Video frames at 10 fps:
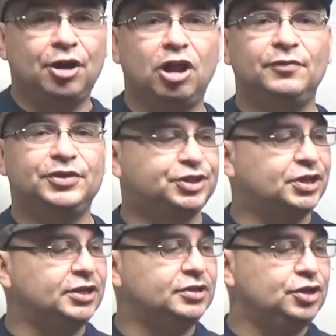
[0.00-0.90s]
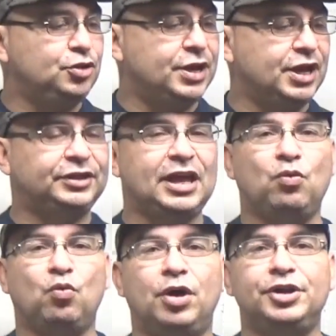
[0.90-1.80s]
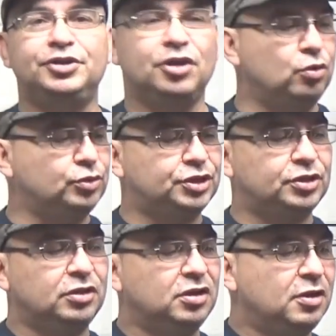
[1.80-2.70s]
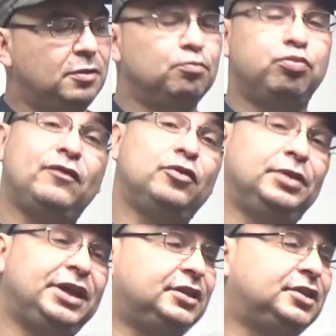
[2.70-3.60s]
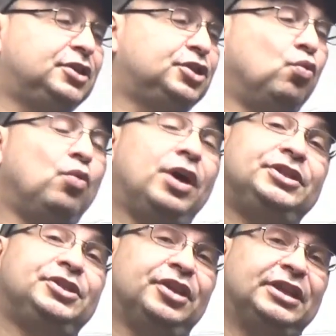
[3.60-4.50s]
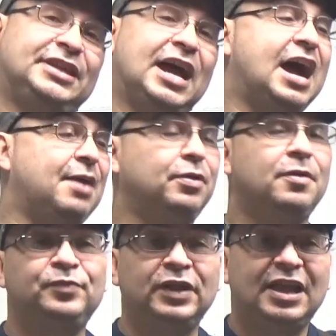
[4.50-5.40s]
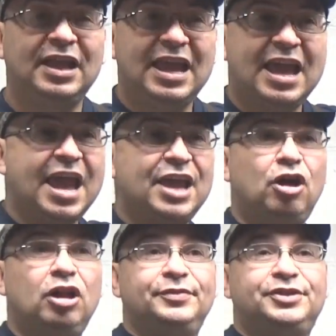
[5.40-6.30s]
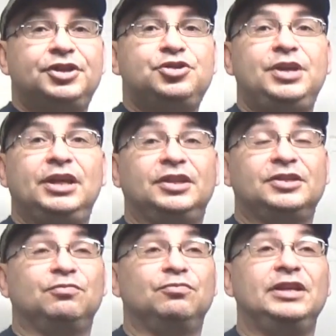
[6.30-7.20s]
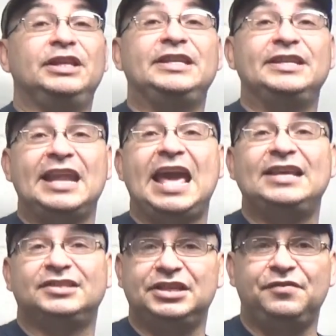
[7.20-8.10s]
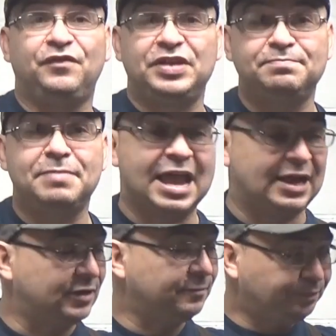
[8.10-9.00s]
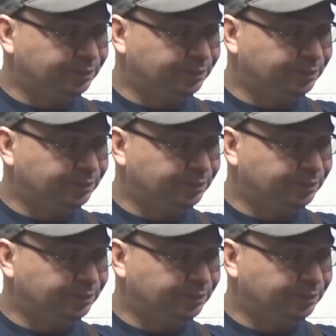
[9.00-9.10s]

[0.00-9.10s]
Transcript: and all of a sudden you hit that one note, preferably it's the ones on the top, and all of a sudden you get this really nasty feedback.